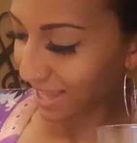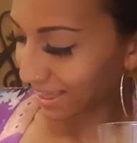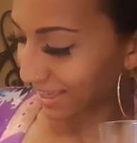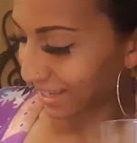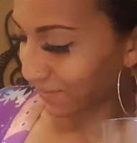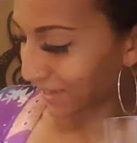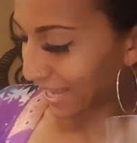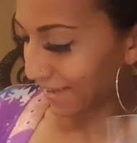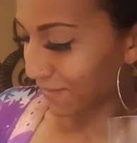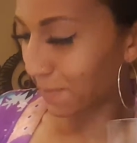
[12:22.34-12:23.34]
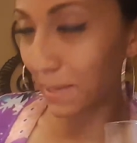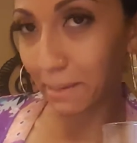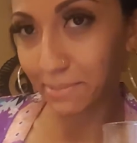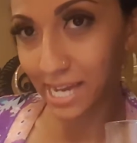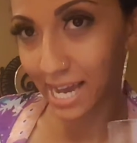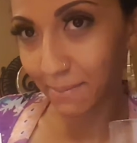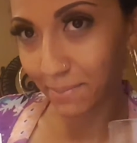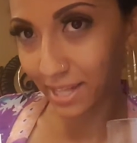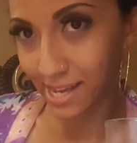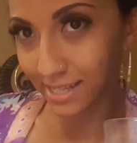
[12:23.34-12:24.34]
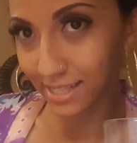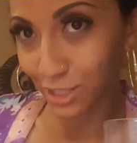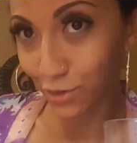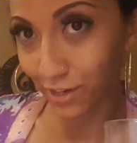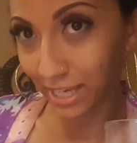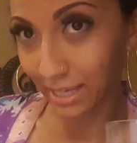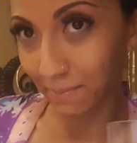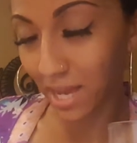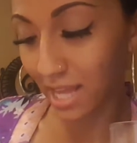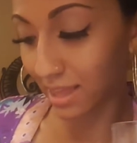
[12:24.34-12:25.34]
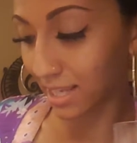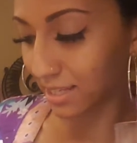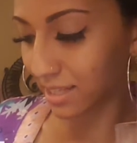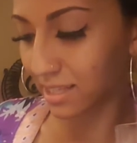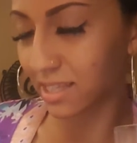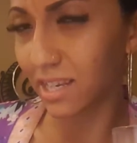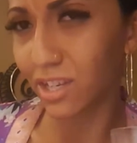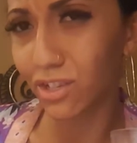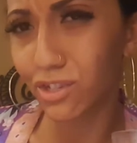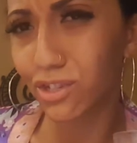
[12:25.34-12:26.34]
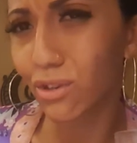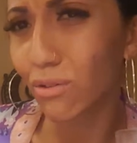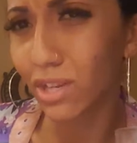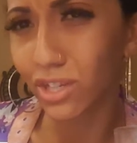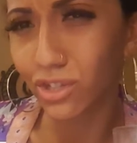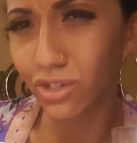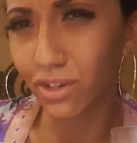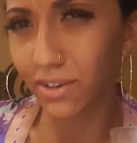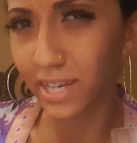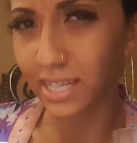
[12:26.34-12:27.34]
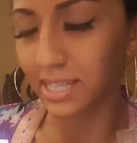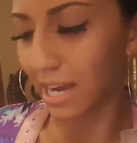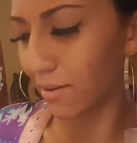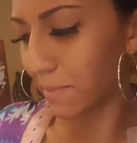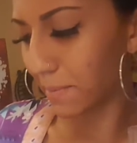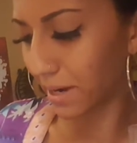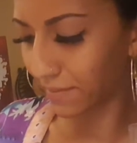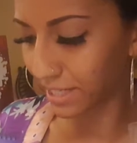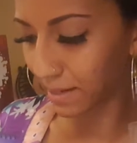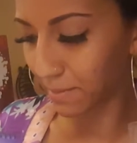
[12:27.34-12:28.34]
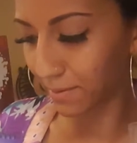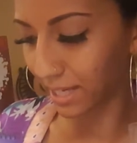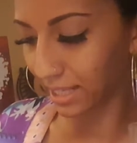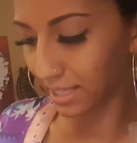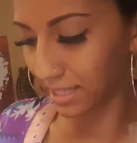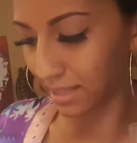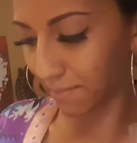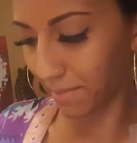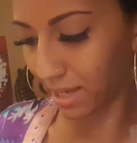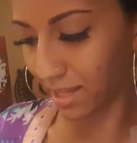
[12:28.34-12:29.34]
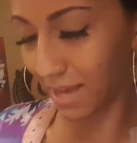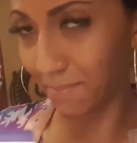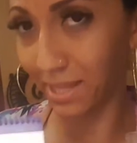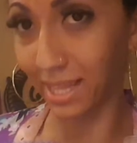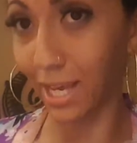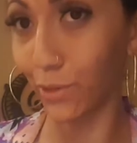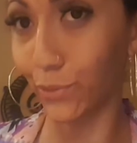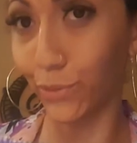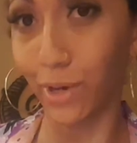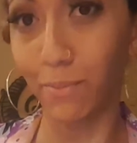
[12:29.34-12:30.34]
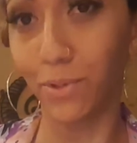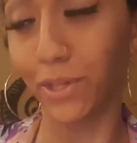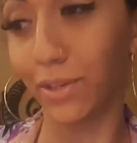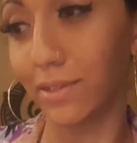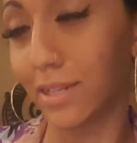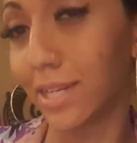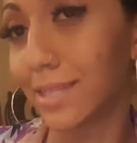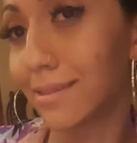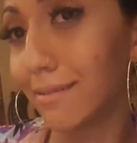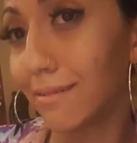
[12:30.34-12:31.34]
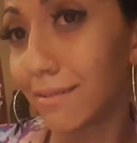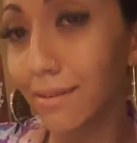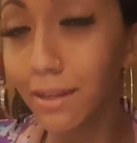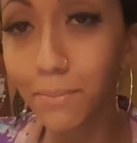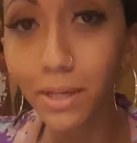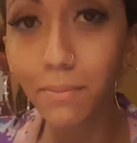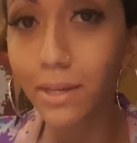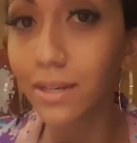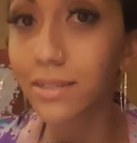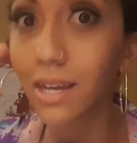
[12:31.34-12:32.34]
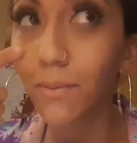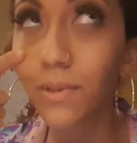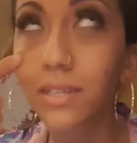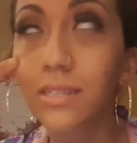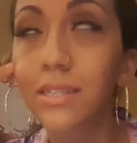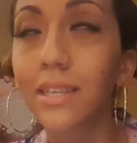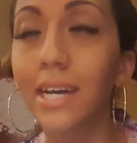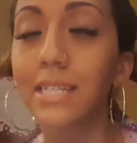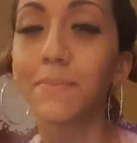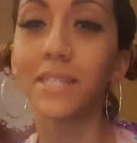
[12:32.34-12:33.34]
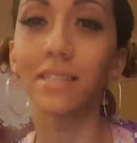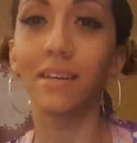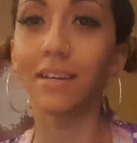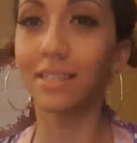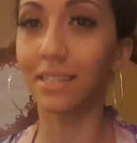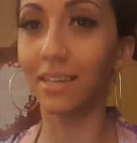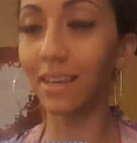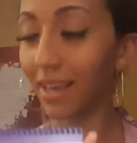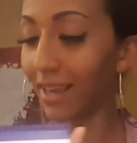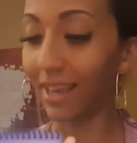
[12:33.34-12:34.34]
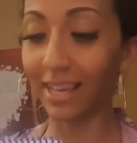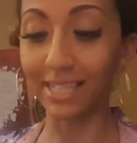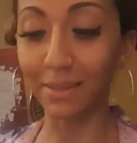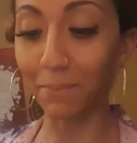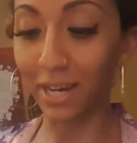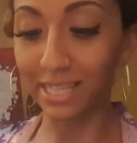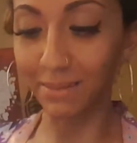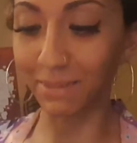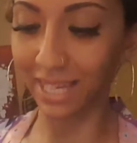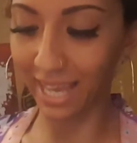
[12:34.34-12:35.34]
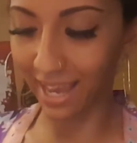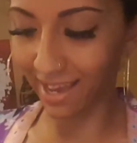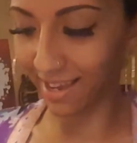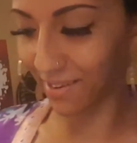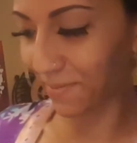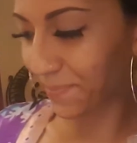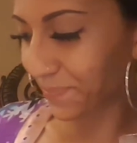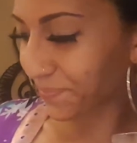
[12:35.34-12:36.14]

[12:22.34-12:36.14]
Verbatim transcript: Then we have the Peptide Plus cream, and this is so, so luxurious. I remember every time I would get this in the mail, I'd be like, oh, I'm only using a tiny bit because I want this to last me as long as it as it possibly can.